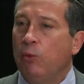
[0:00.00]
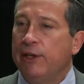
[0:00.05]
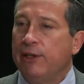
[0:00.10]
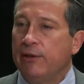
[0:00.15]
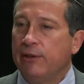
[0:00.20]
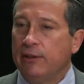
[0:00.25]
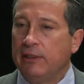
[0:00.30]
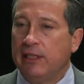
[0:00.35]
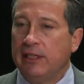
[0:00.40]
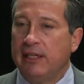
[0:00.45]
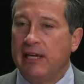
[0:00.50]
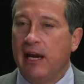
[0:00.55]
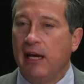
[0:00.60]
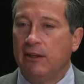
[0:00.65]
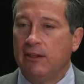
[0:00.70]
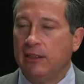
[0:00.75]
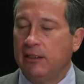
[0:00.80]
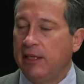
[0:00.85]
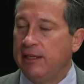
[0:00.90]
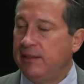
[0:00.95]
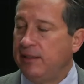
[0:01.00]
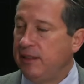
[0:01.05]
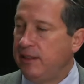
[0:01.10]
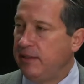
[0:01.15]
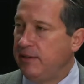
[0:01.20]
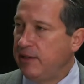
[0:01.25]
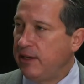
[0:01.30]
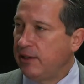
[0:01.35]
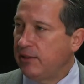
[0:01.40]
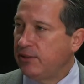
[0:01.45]
We currently calculate the
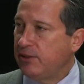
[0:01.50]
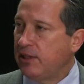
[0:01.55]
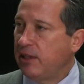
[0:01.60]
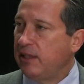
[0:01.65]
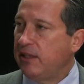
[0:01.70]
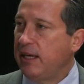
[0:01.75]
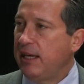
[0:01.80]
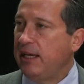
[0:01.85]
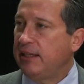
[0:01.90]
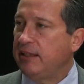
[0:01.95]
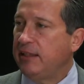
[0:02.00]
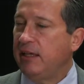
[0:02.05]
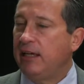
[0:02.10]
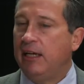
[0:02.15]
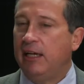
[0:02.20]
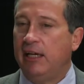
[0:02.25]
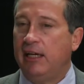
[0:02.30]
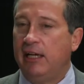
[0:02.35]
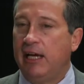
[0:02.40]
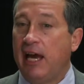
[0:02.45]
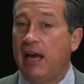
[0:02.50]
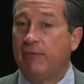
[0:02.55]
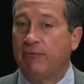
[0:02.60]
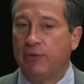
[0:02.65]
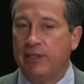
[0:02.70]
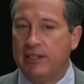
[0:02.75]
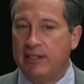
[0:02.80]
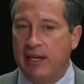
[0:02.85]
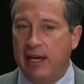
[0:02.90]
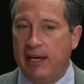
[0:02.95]
index on that
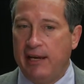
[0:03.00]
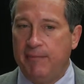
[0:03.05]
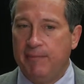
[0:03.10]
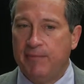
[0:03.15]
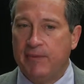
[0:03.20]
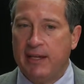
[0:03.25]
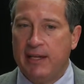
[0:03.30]
every day.